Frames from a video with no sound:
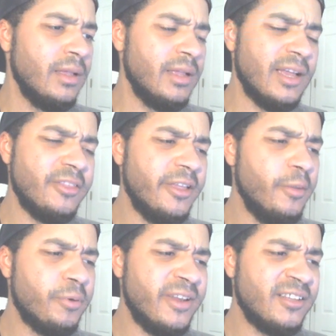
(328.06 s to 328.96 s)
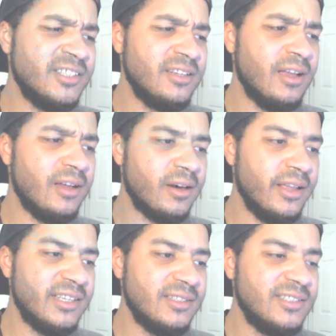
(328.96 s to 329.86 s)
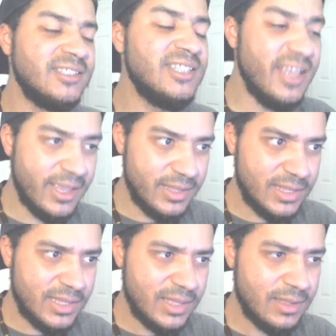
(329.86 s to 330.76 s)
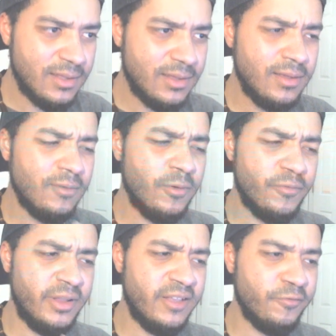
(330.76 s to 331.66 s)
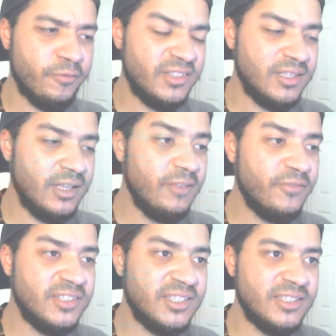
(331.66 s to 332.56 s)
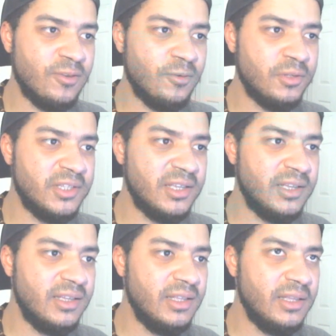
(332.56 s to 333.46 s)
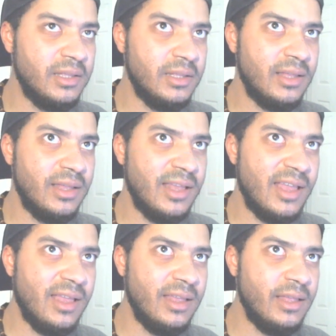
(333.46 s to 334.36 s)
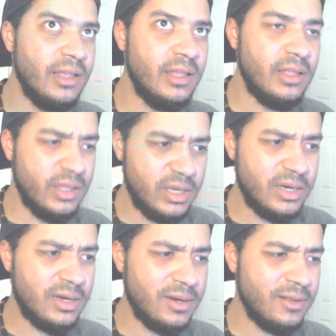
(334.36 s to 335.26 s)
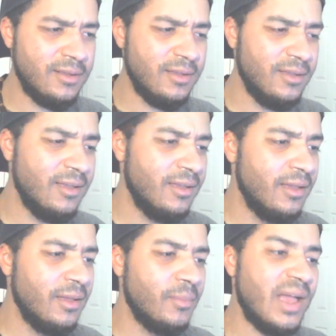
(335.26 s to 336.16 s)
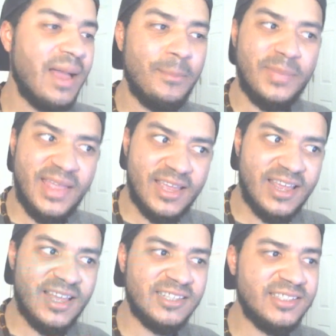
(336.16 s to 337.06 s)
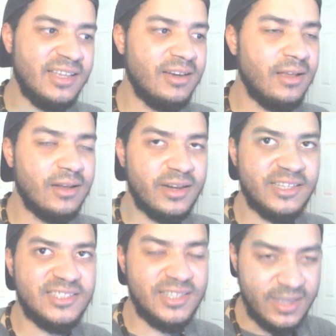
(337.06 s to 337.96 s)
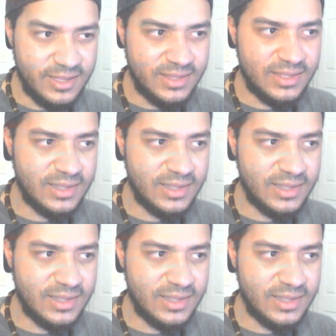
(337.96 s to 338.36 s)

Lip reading: Yeah, I think you pronounce it recién, with an emphasis on the en, apenas and recién.